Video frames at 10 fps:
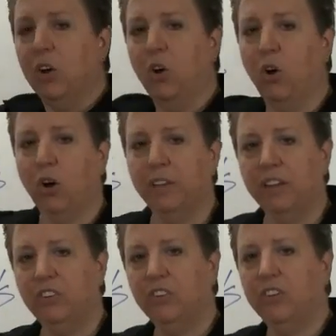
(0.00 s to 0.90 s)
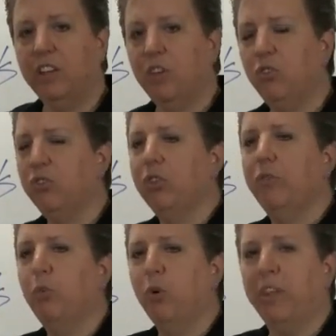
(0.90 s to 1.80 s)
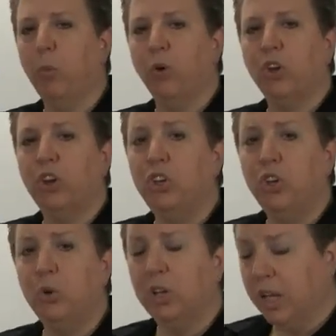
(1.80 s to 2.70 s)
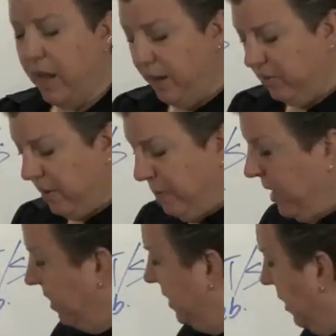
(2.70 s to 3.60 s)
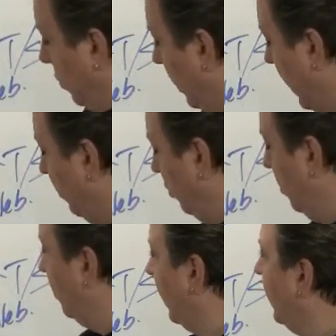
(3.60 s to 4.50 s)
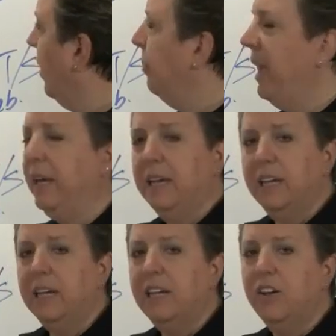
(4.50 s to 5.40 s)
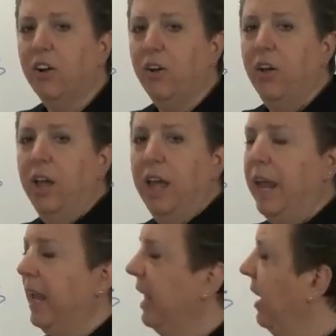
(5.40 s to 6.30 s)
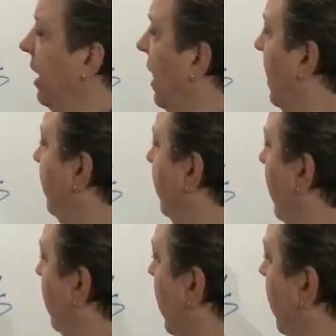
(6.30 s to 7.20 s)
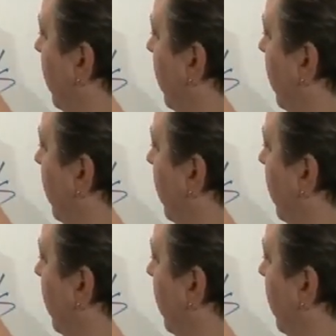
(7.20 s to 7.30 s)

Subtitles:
are, and let's just say those are the 4 that we're going to utilize, then what I do is I come back in here and I say, okay,